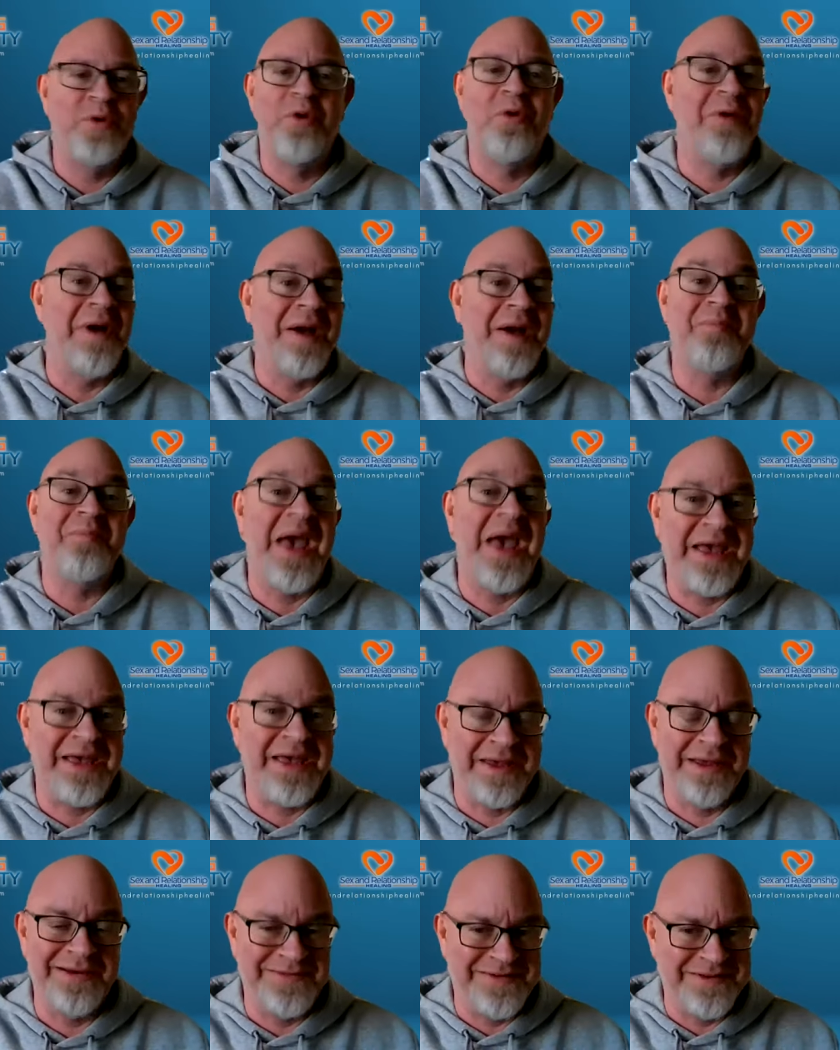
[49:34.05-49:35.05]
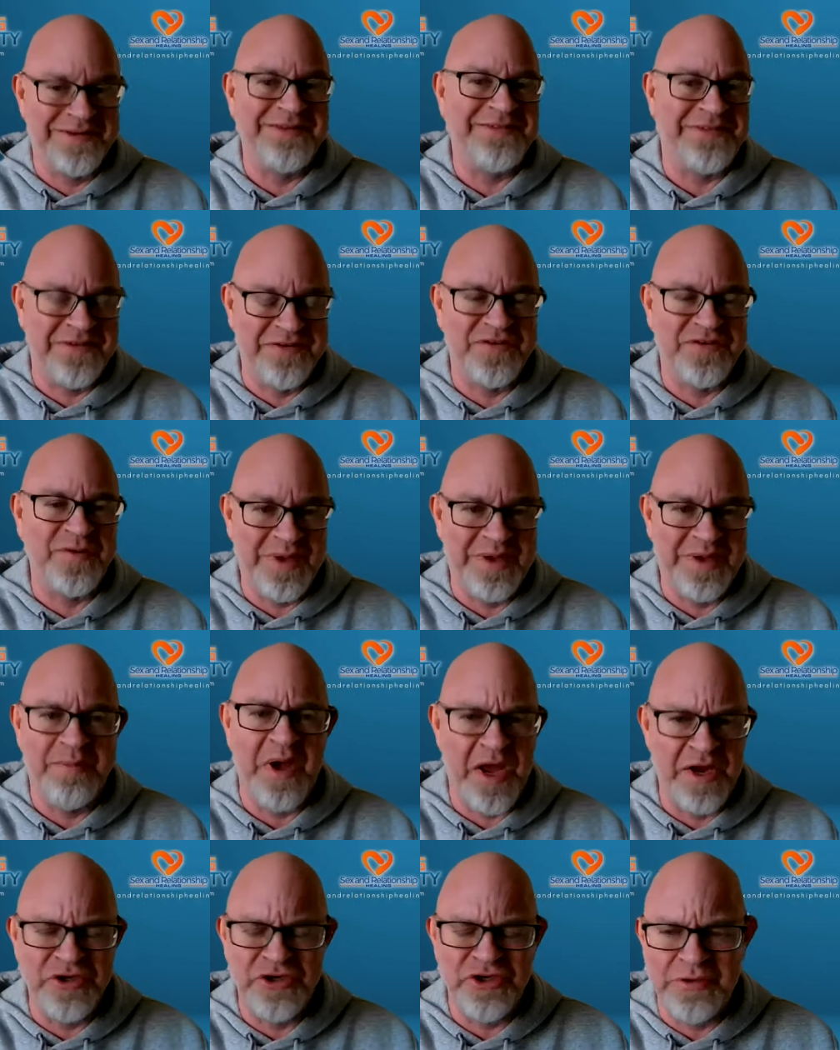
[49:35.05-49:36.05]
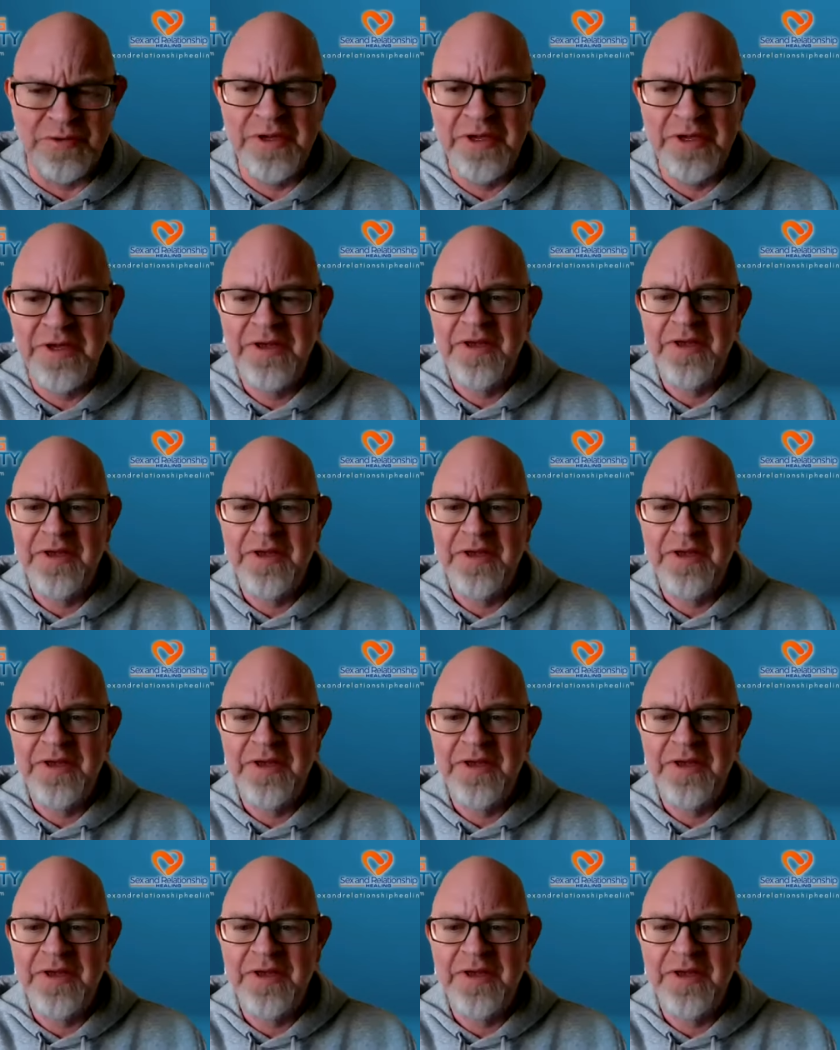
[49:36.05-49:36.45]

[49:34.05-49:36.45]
who I'm paying to listen to me, mind you.